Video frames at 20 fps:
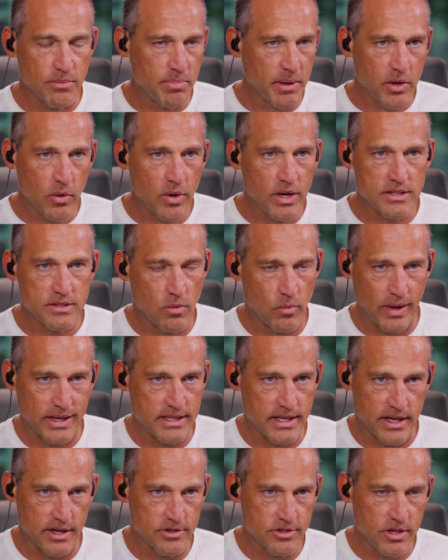Bitcoin isn't
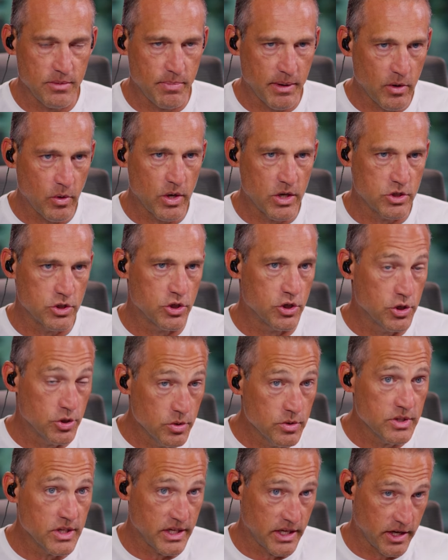wasted energy. Bitcoin is
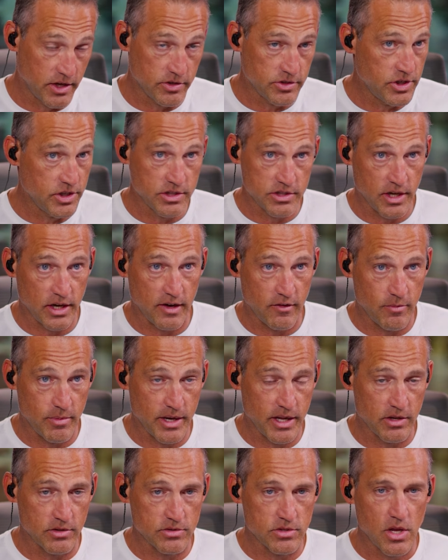using energy just like
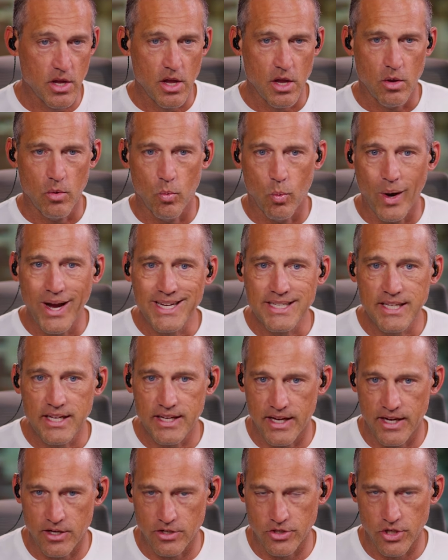everybody else. Wasted
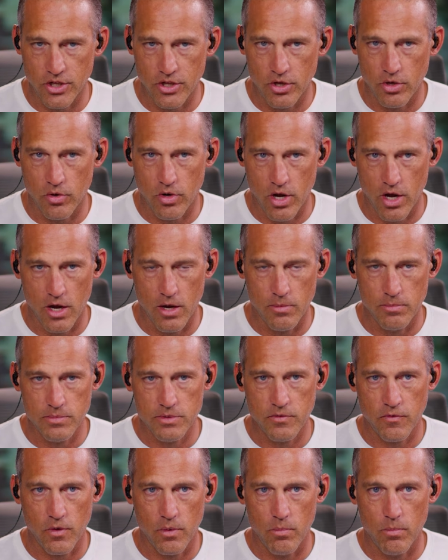energy, though, comes
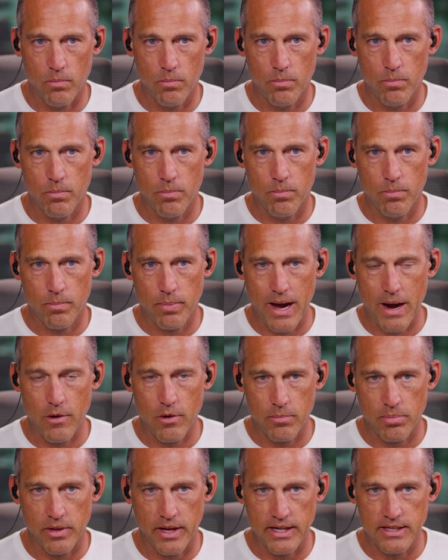from power
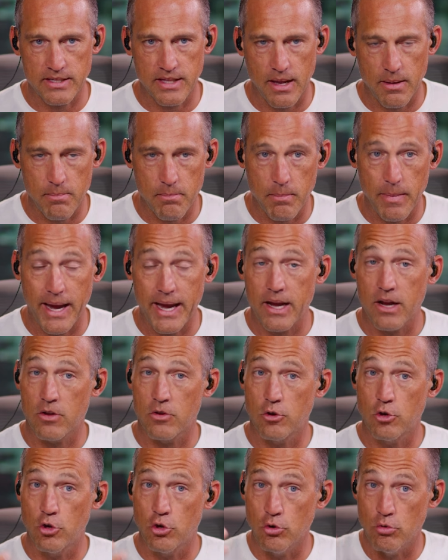plants that make
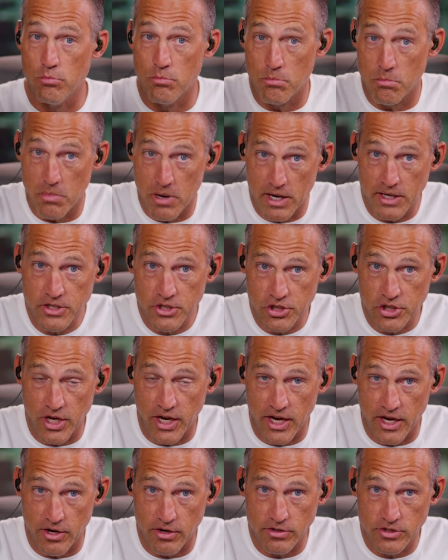too much
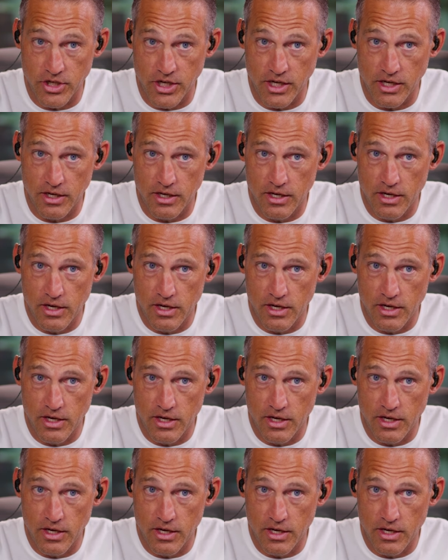energy